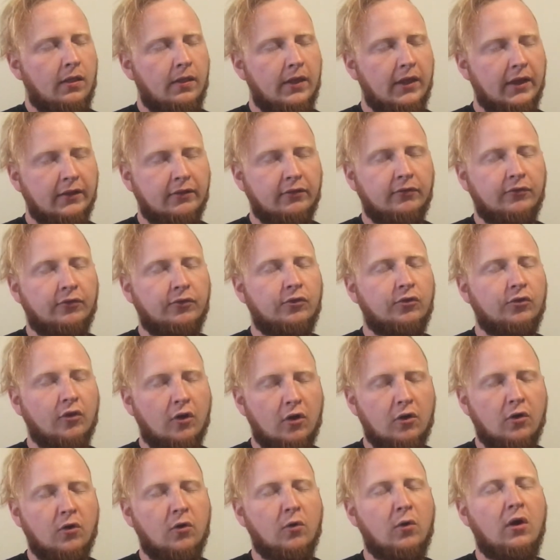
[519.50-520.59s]
it's
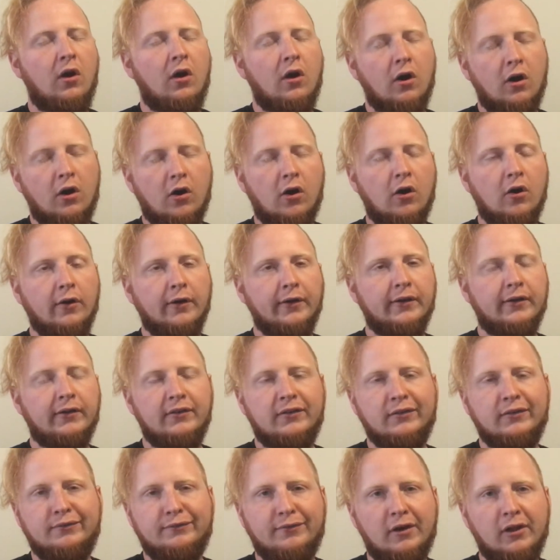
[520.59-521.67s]
so hard
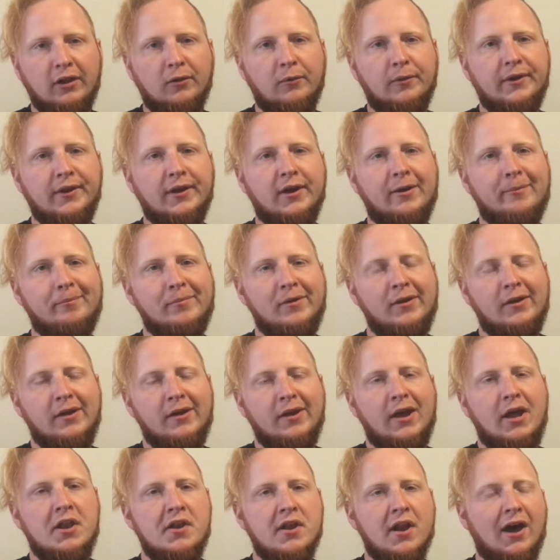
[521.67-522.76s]
to follow it up
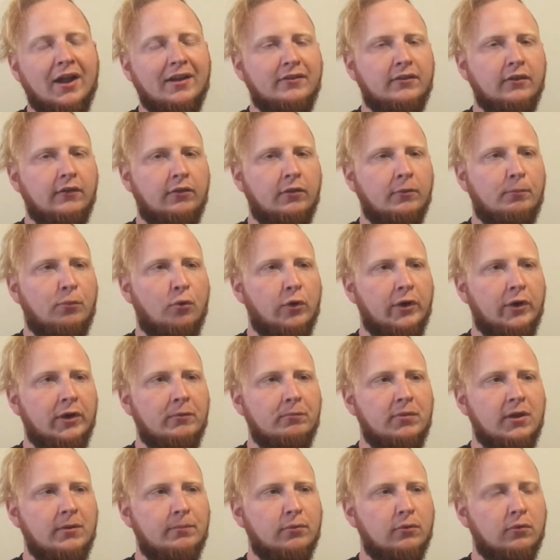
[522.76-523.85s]
and not disappoint
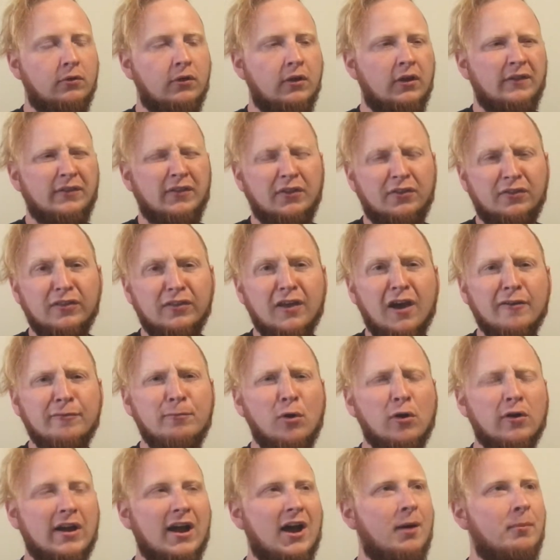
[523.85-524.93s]
people. The
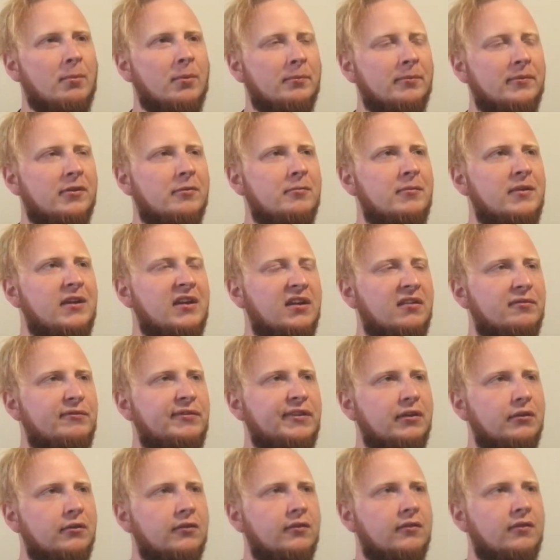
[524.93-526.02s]
sophomore album to me
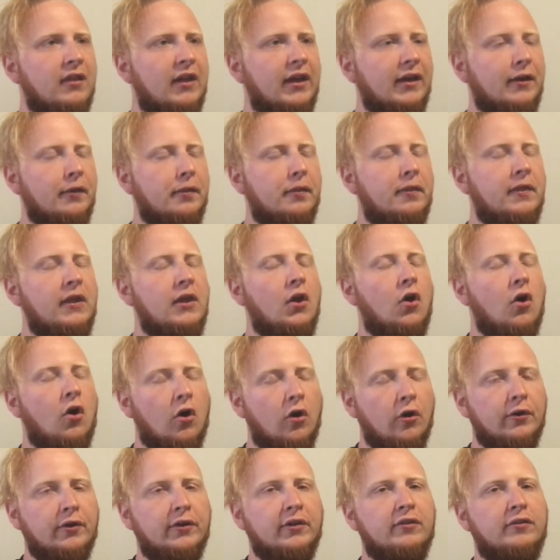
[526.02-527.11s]
feels like the
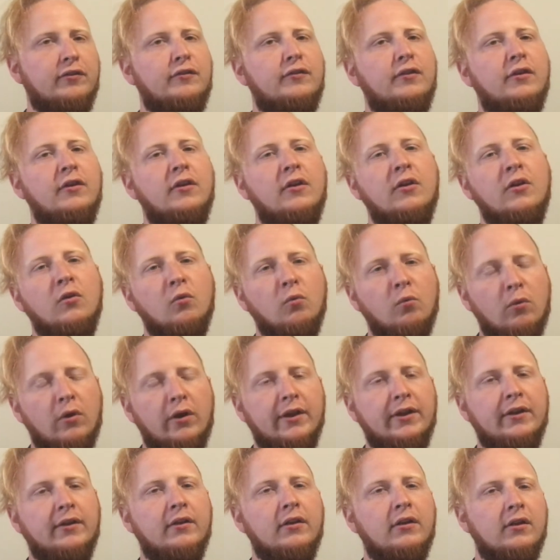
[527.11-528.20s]
hardest
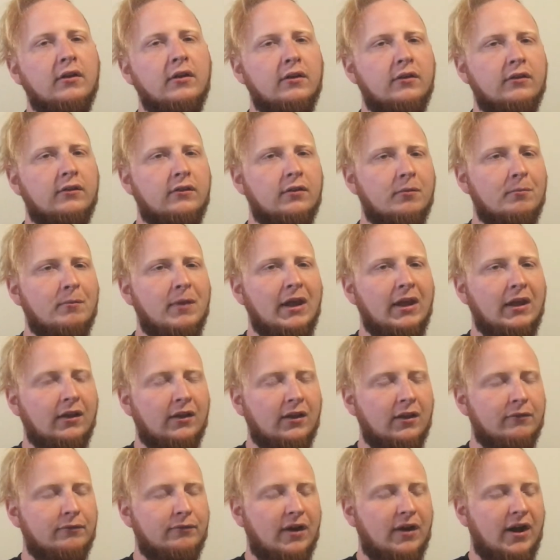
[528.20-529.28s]
one to make
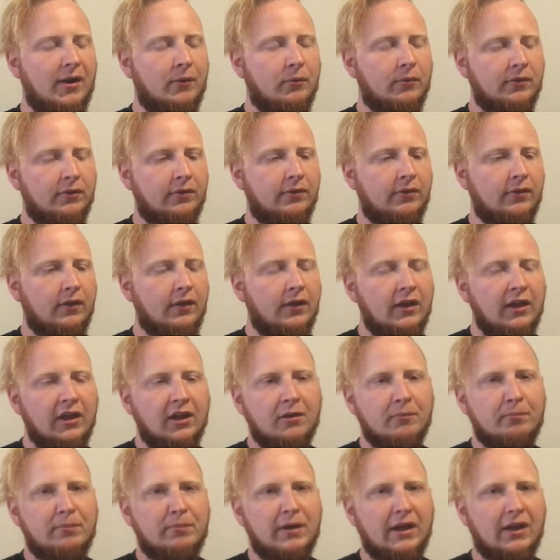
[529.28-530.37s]
if I was in
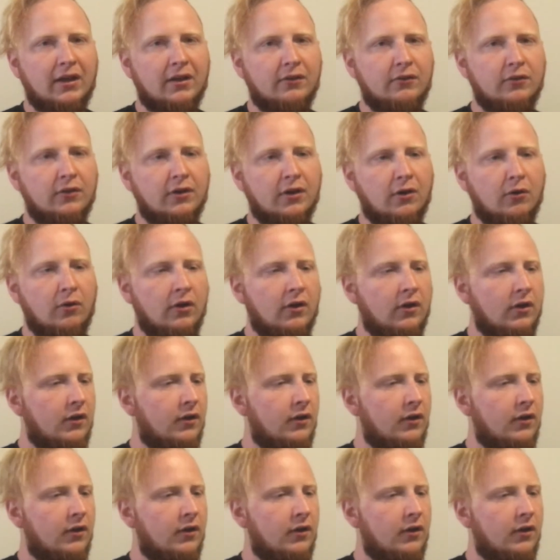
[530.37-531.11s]
a band, you know.